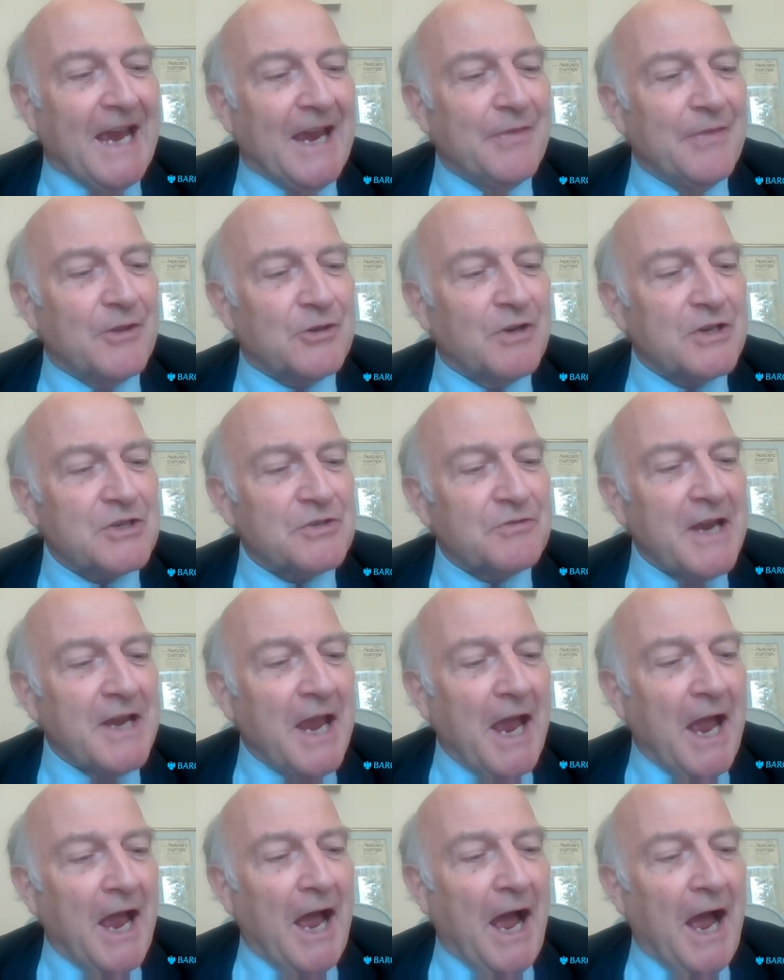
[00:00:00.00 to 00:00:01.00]
in the Treasury,
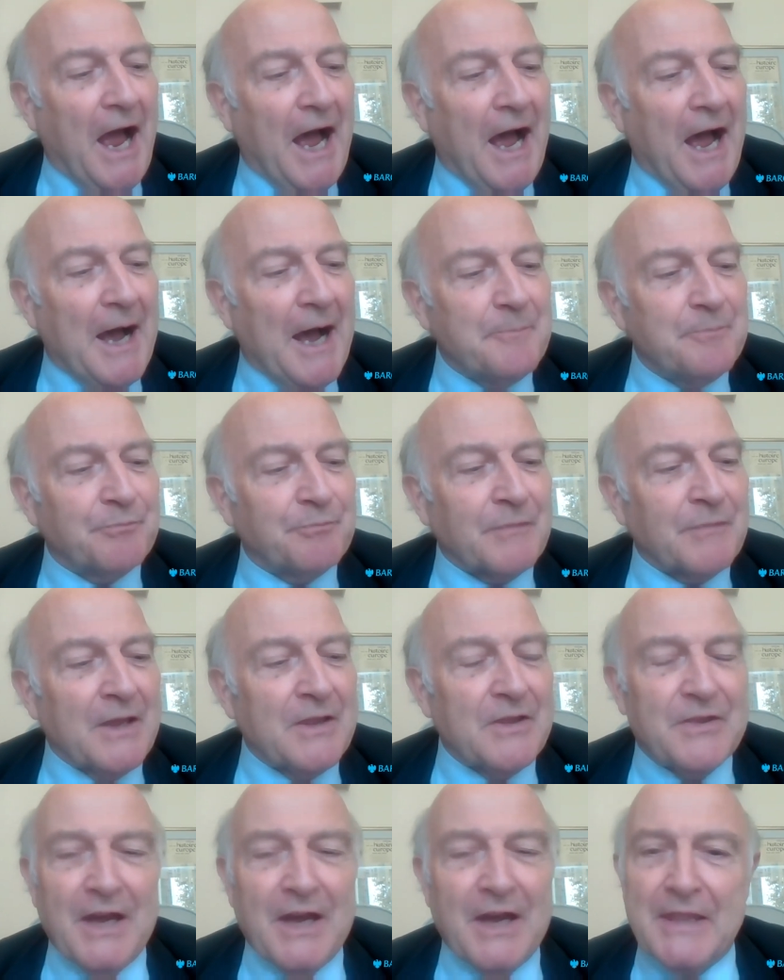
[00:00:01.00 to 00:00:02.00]

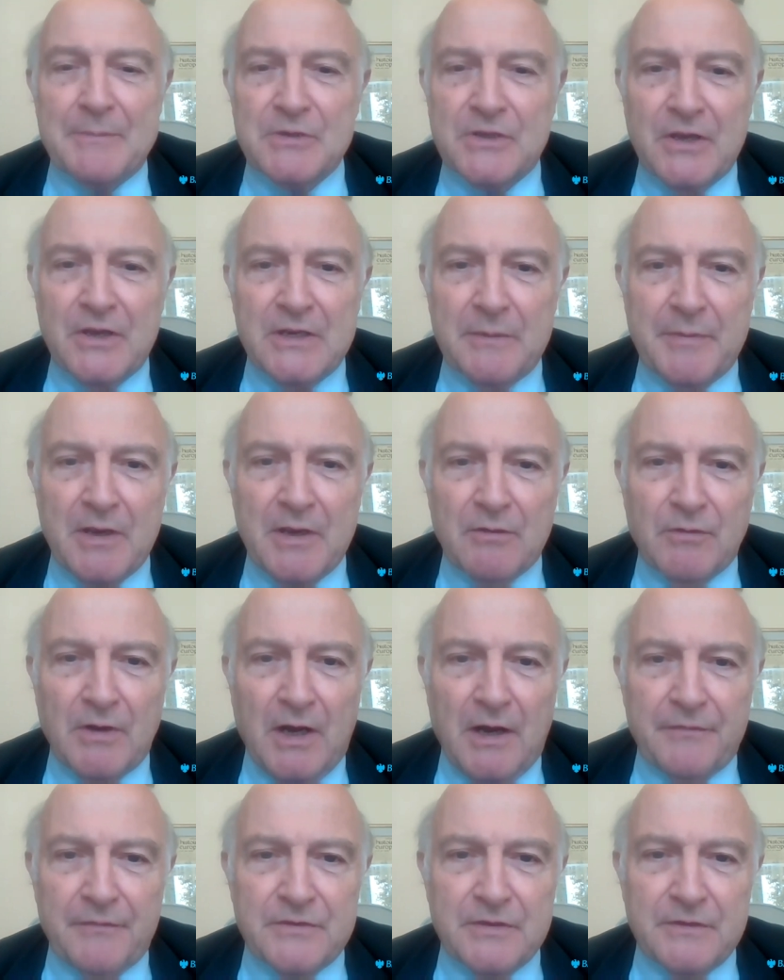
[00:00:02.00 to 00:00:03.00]
that there was going to be a
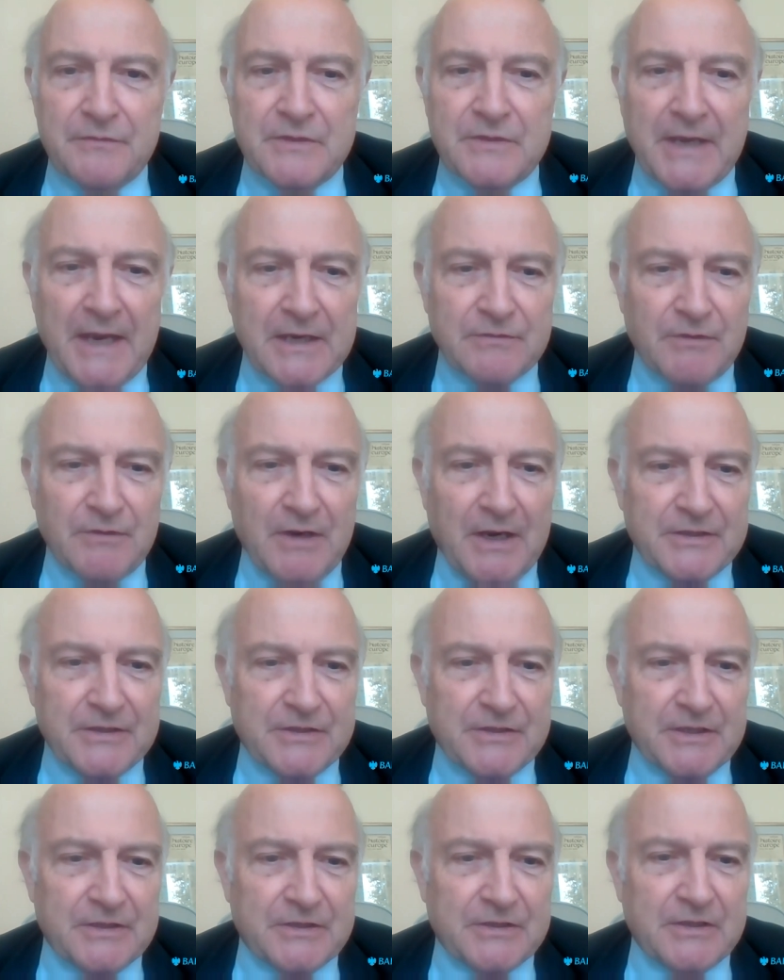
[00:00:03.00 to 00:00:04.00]
raft of tax
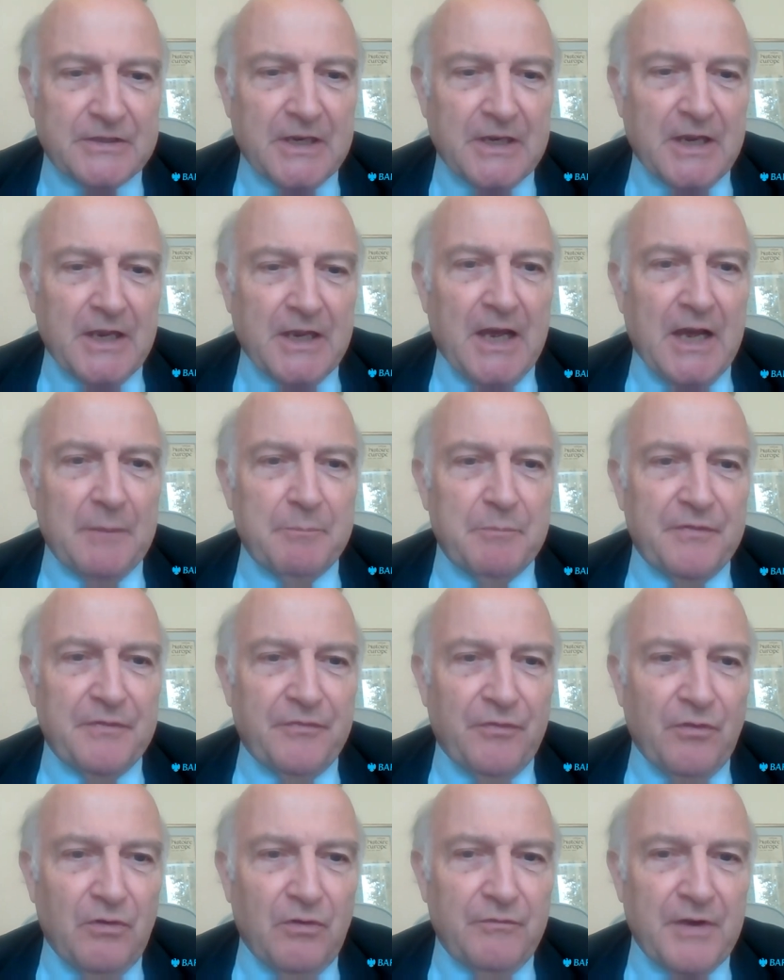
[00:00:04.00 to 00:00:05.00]
rises
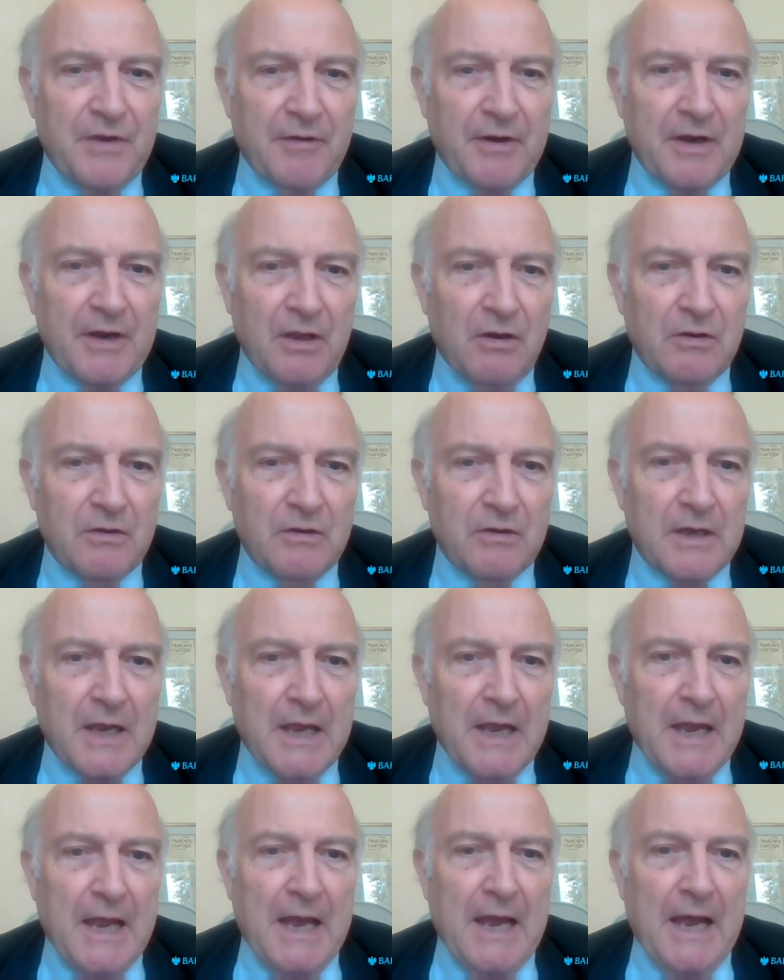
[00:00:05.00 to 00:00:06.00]
before very
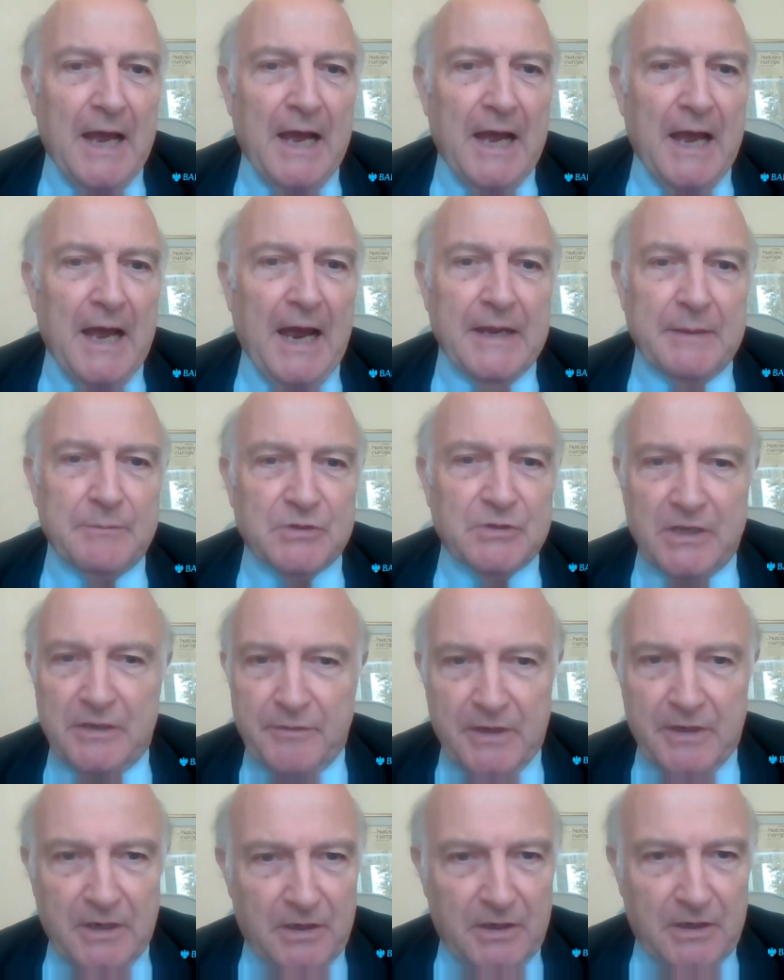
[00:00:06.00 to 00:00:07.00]
long. And it was
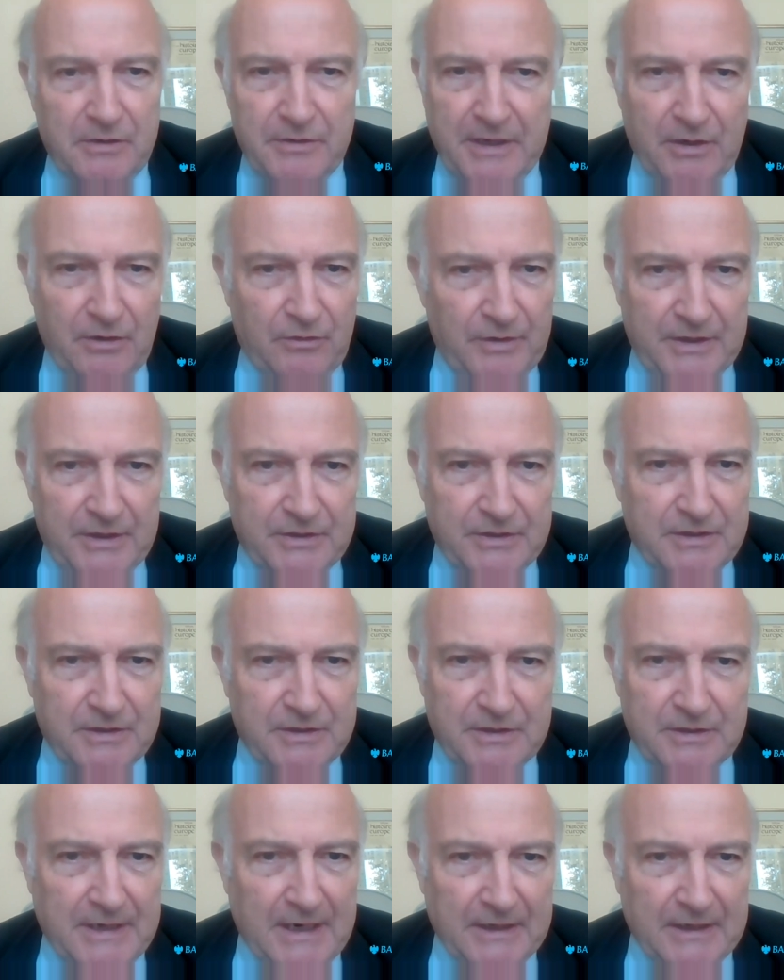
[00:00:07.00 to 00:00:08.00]
going to include increased
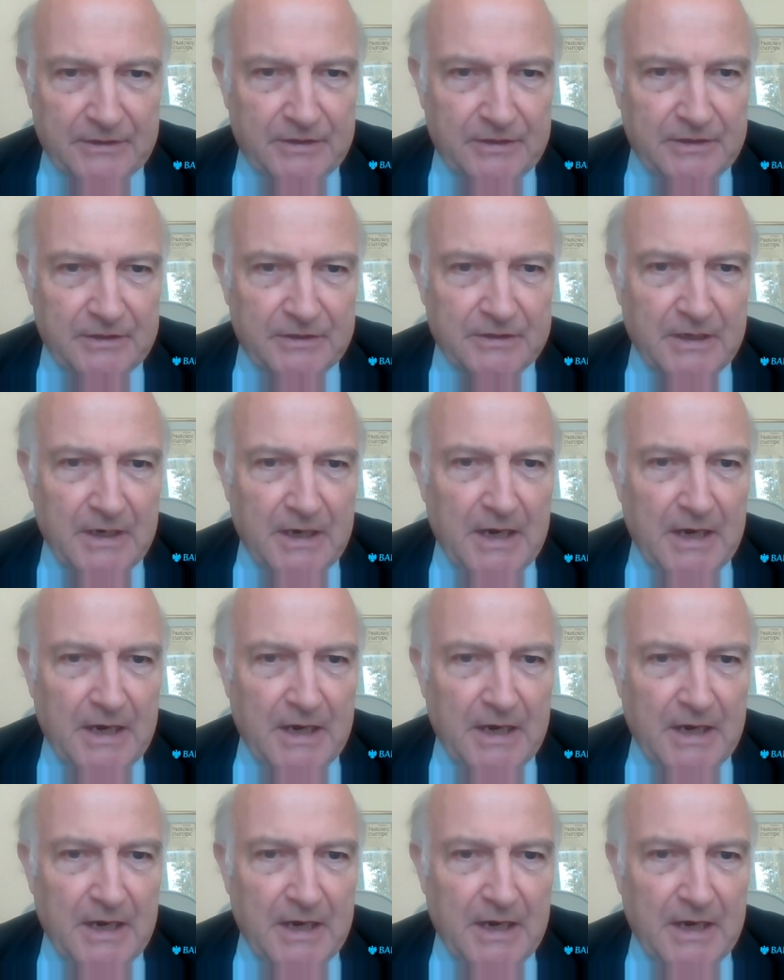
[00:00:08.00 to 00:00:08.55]
taxes